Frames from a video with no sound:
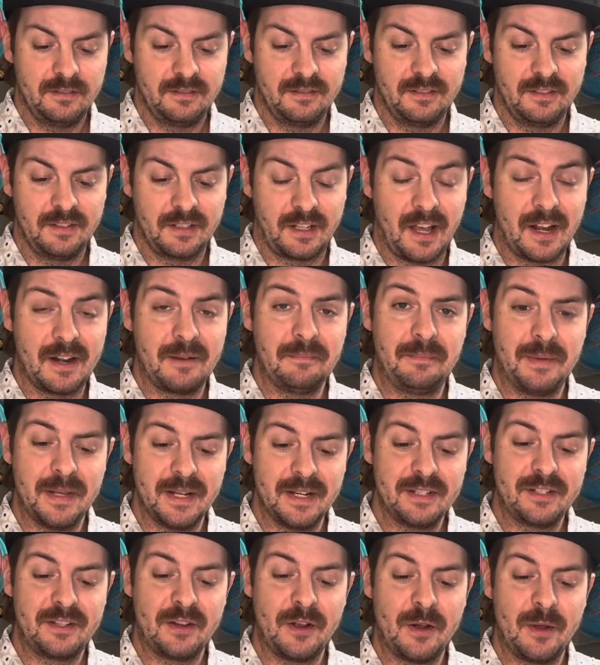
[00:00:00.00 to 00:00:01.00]
got a bit
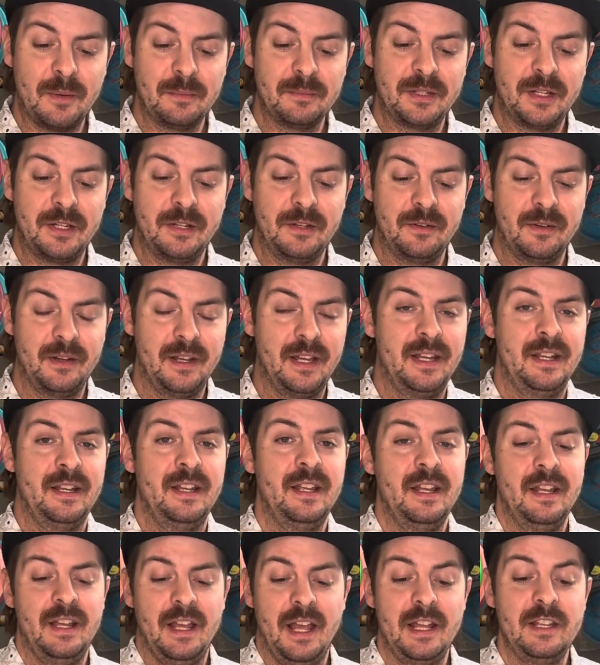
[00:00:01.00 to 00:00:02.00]
of dome to it,
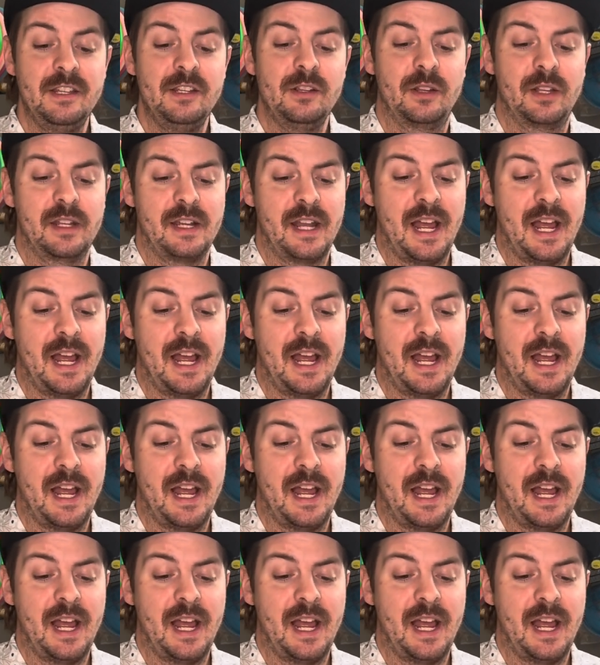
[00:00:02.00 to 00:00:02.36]
and you can